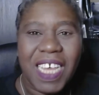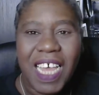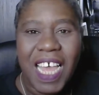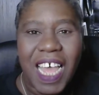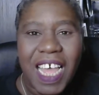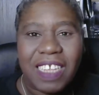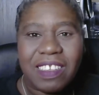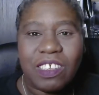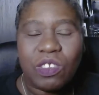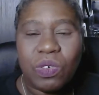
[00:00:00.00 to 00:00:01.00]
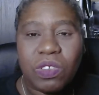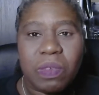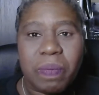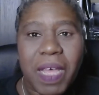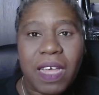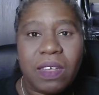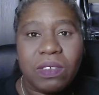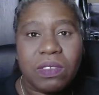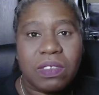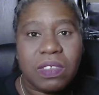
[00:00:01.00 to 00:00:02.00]
And it talks
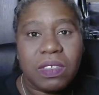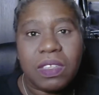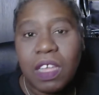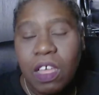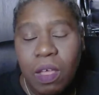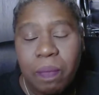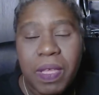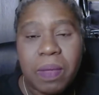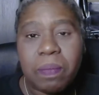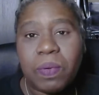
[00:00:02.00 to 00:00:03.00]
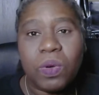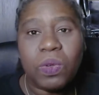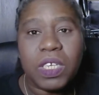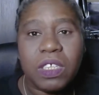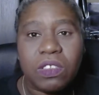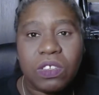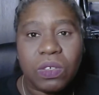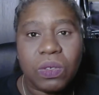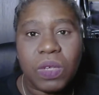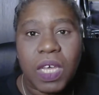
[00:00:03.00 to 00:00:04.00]
about her being born
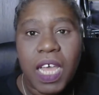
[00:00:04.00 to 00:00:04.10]
into